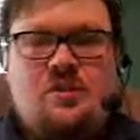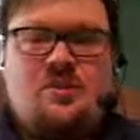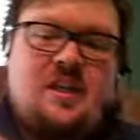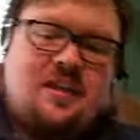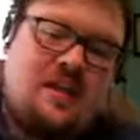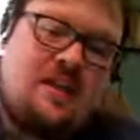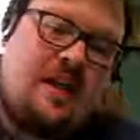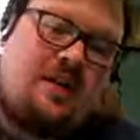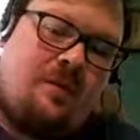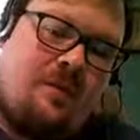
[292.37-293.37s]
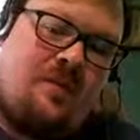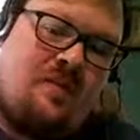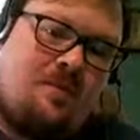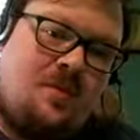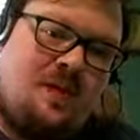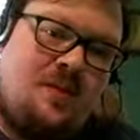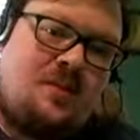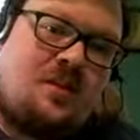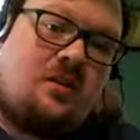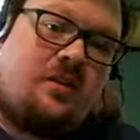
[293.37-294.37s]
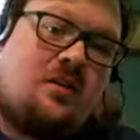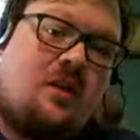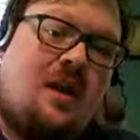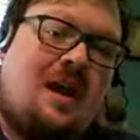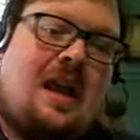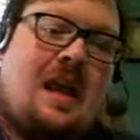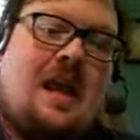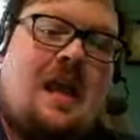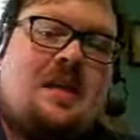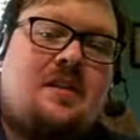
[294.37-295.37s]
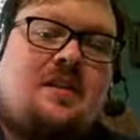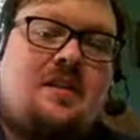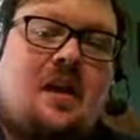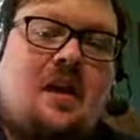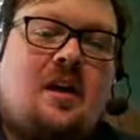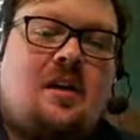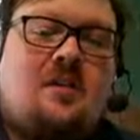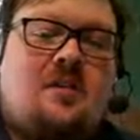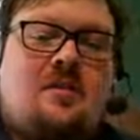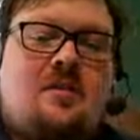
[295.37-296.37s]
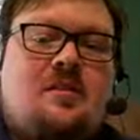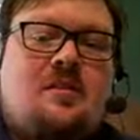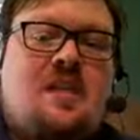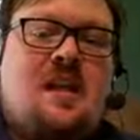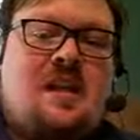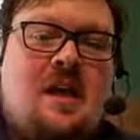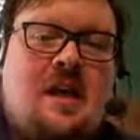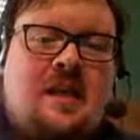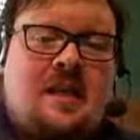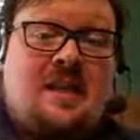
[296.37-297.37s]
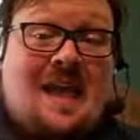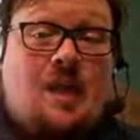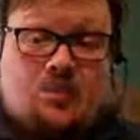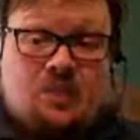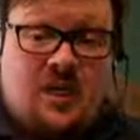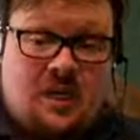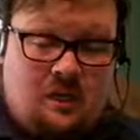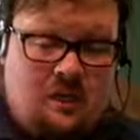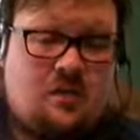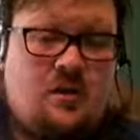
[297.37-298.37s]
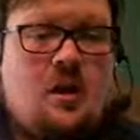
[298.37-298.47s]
disconnect from the VPN server and see that that will change.